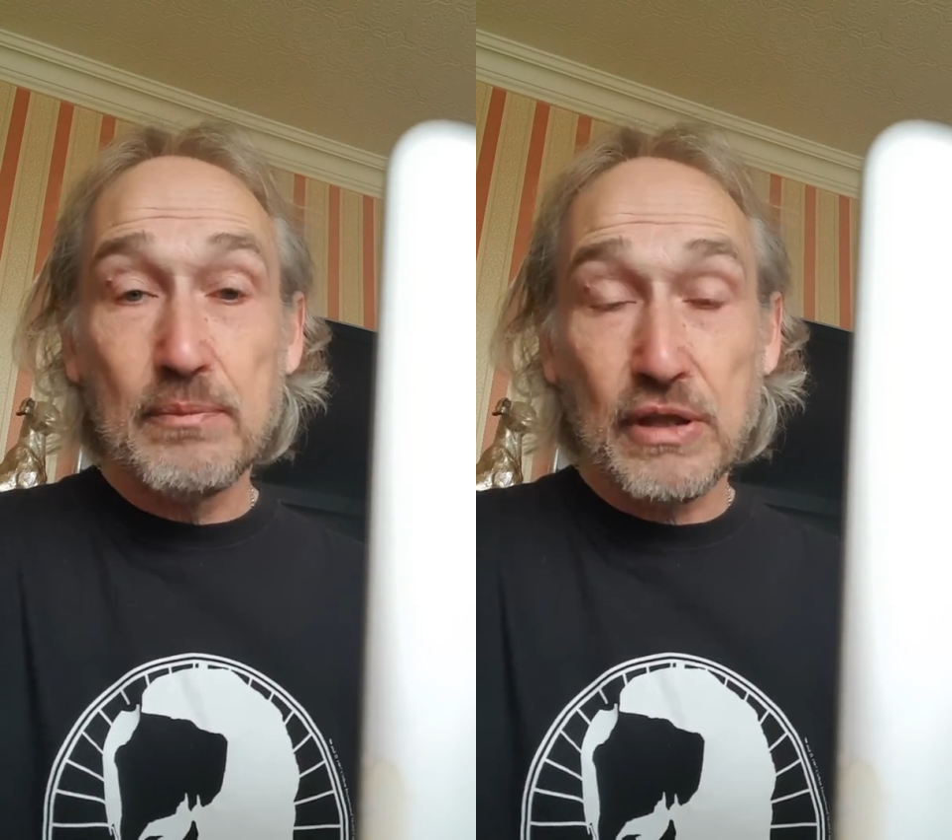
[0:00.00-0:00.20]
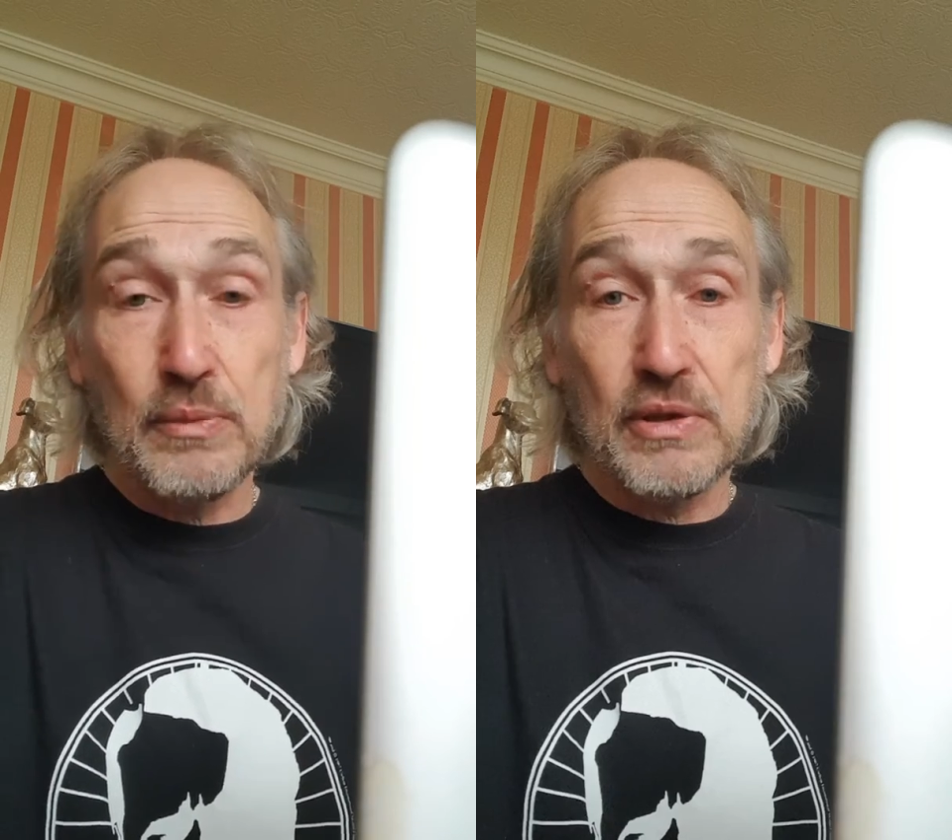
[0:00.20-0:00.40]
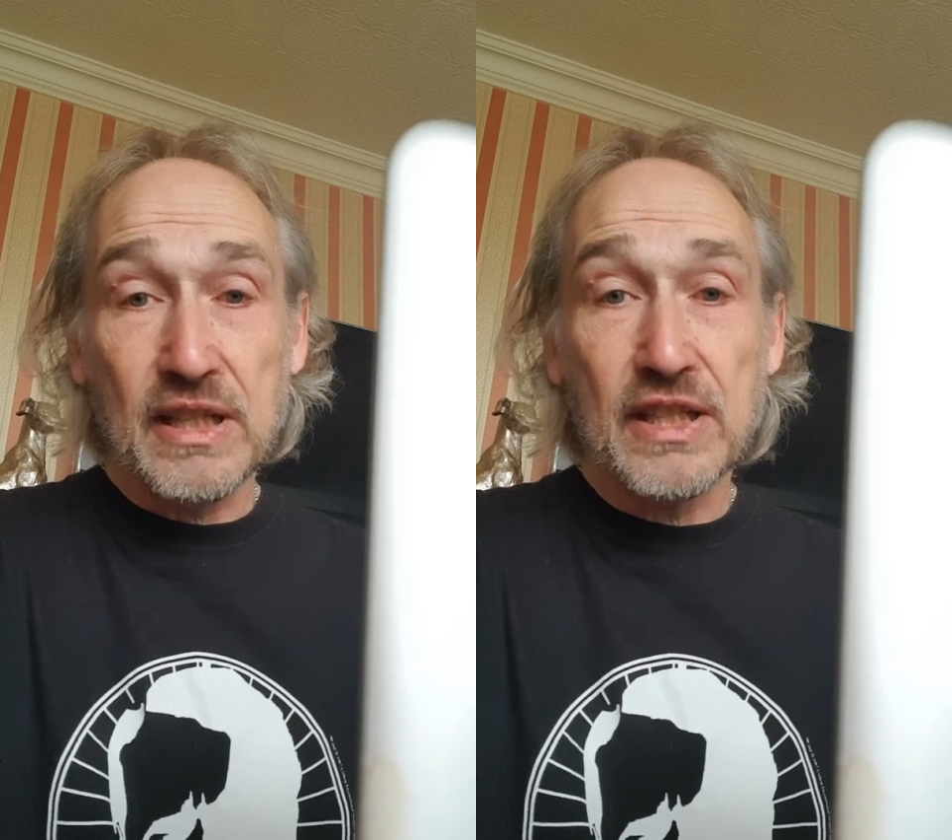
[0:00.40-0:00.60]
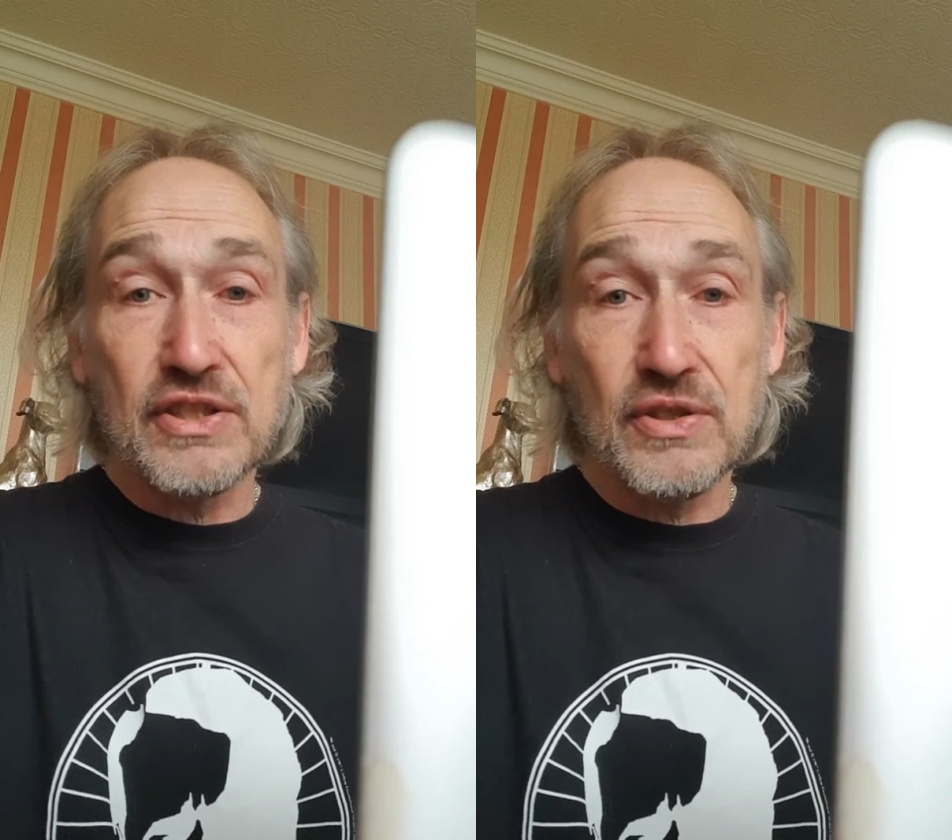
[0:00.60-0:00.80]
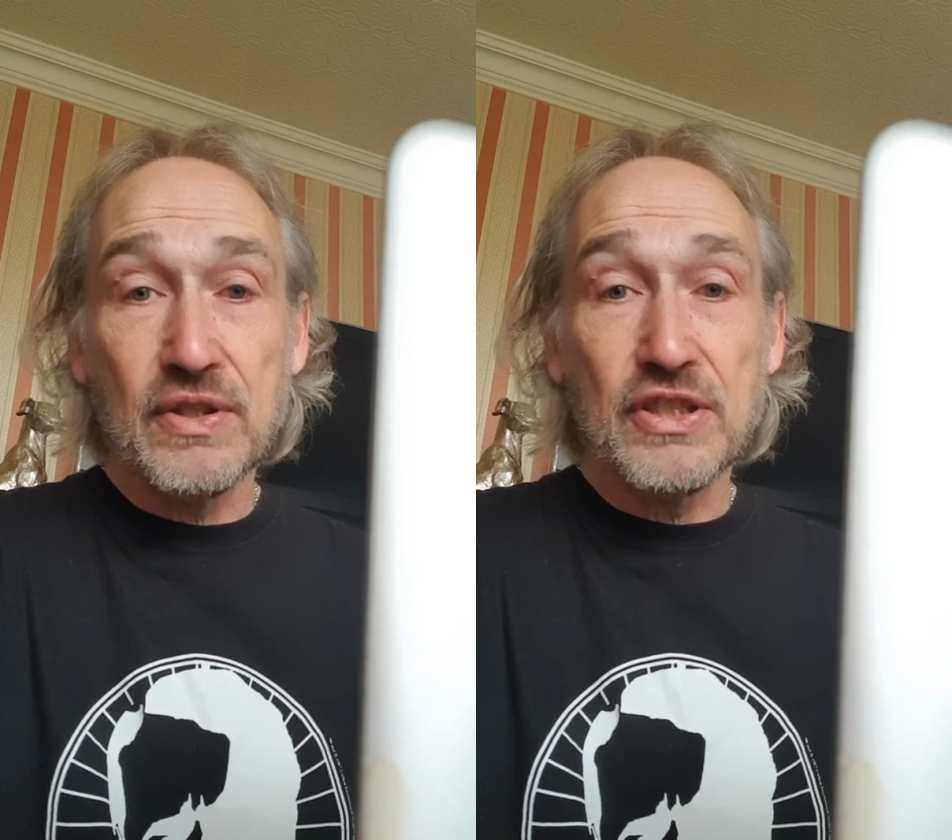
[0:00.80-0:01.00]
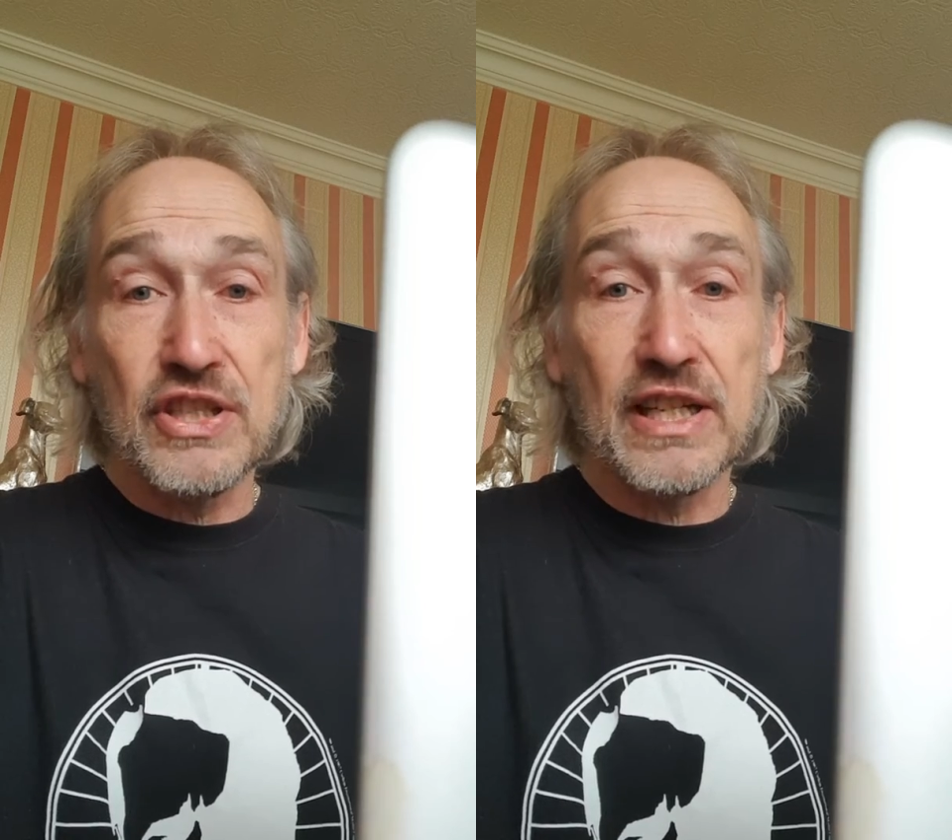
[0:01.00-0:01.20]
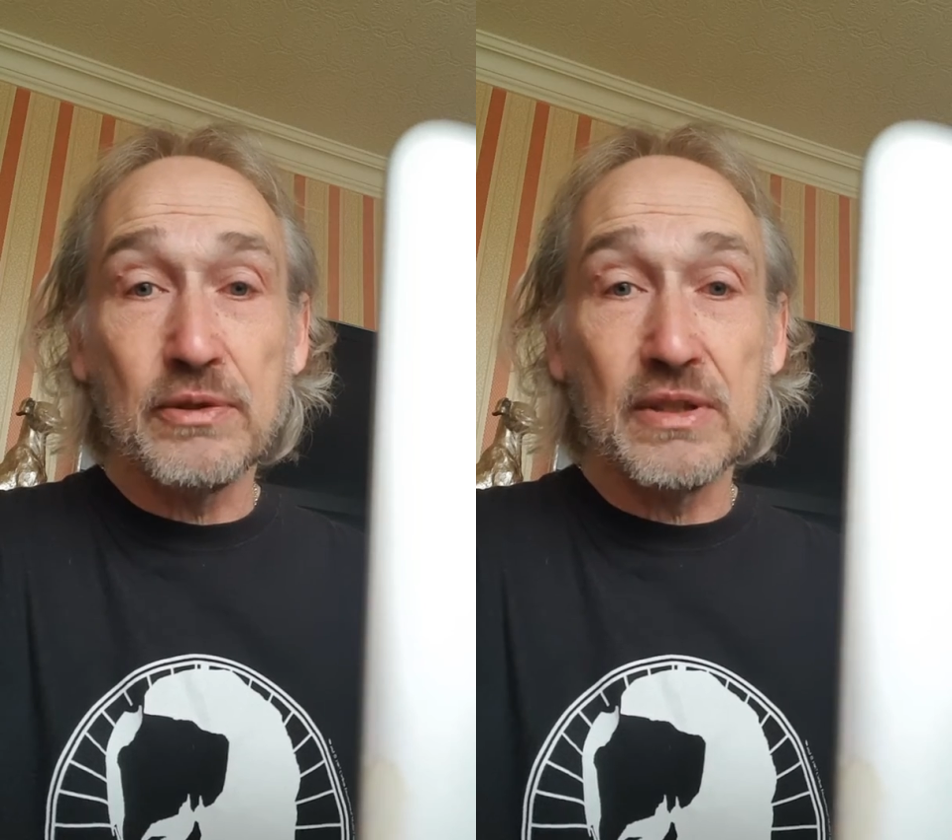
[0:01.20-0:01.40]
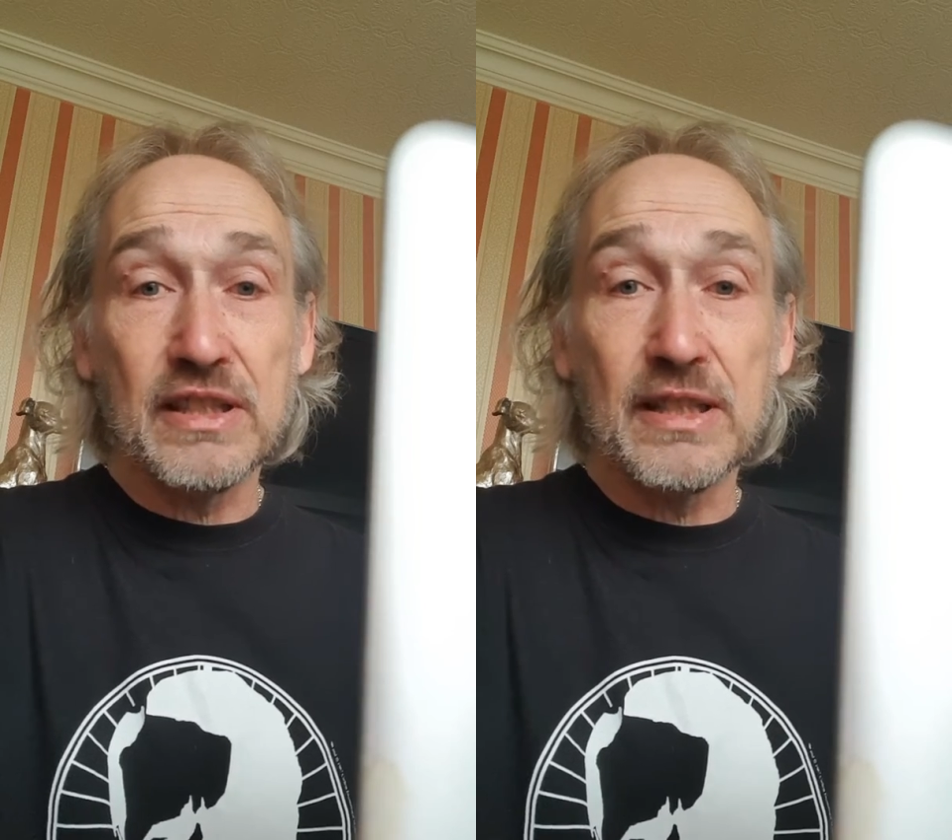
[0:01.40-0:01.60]
people are doing
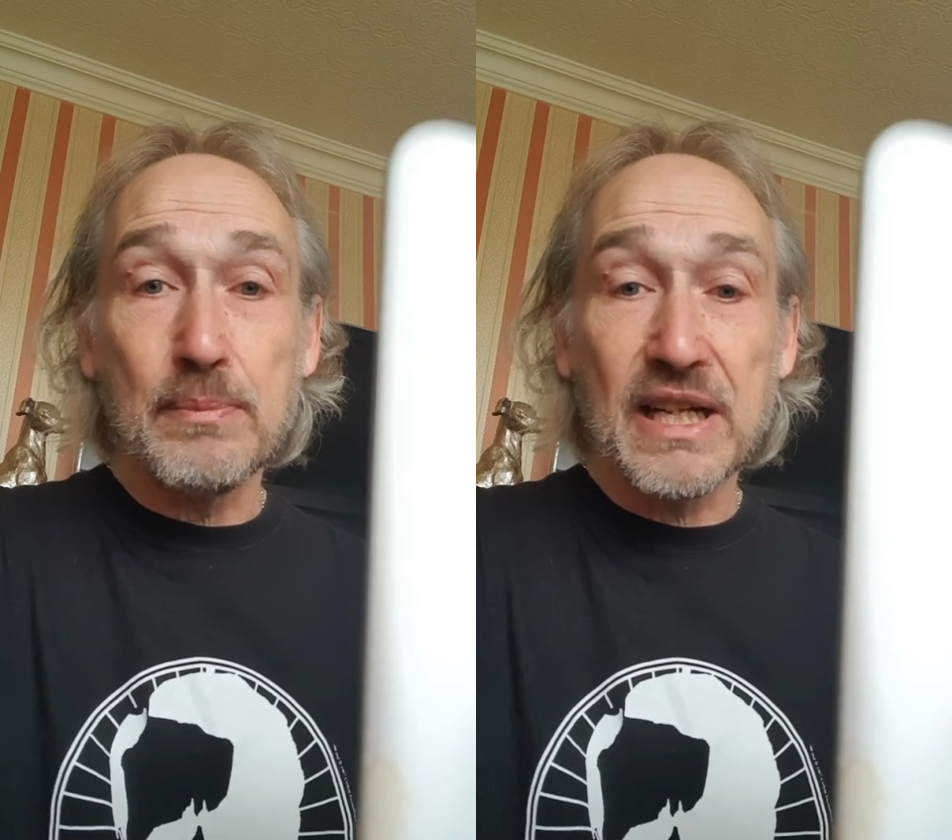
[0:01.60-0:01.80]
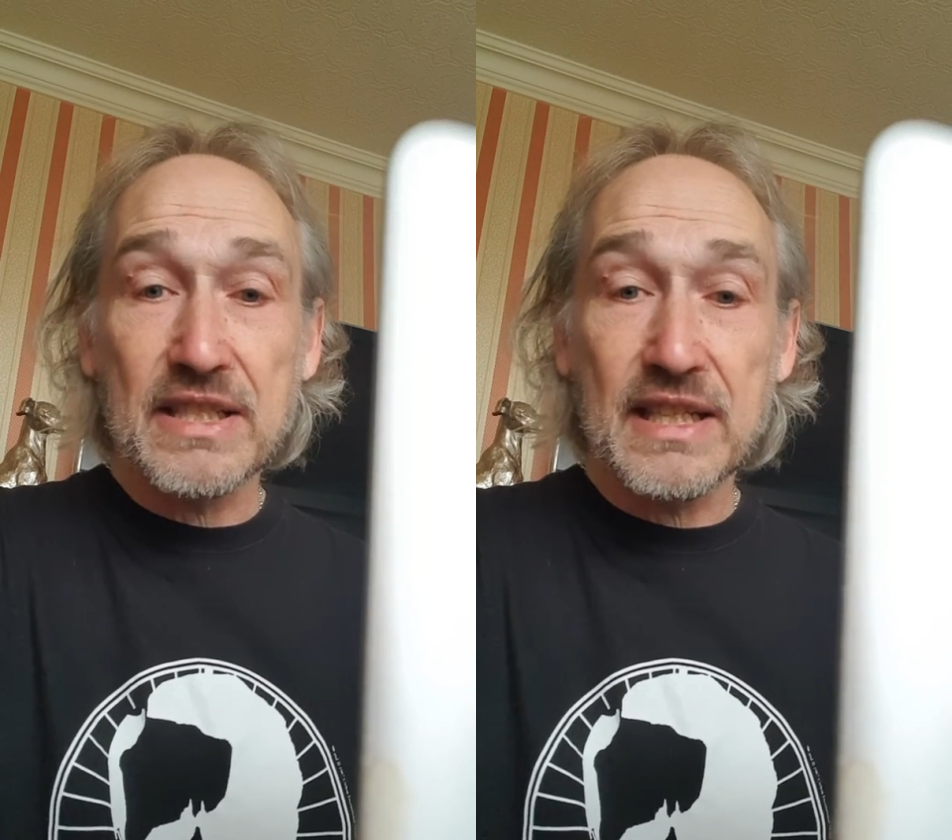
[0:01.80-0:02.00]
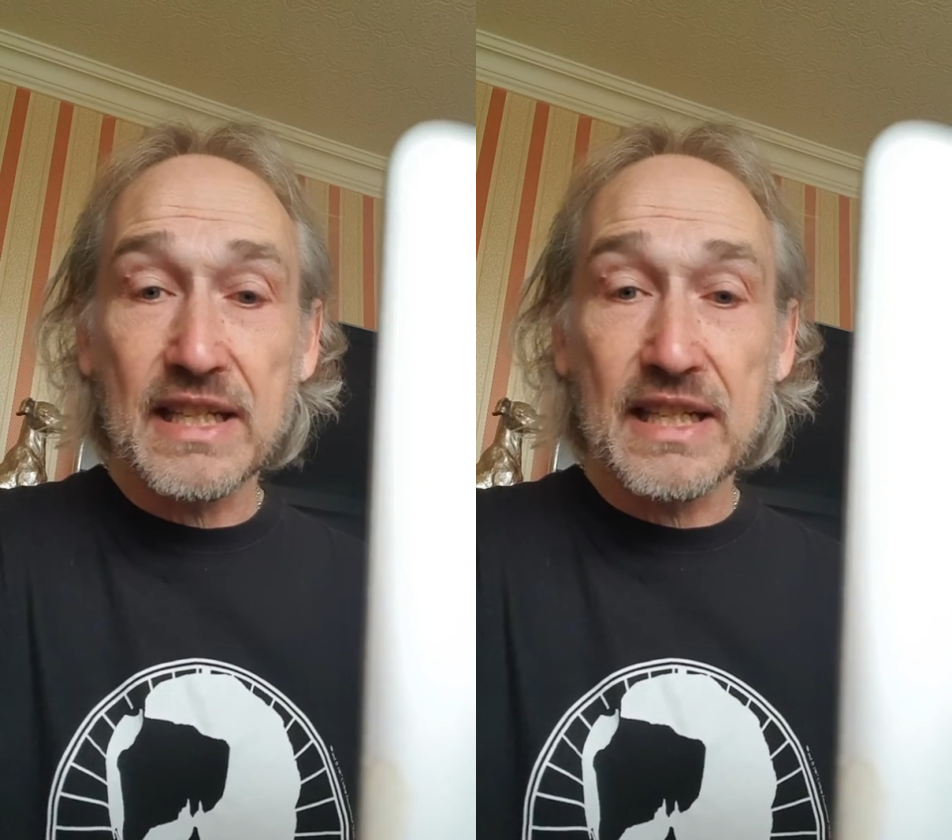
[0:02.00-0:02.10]
genuinely the best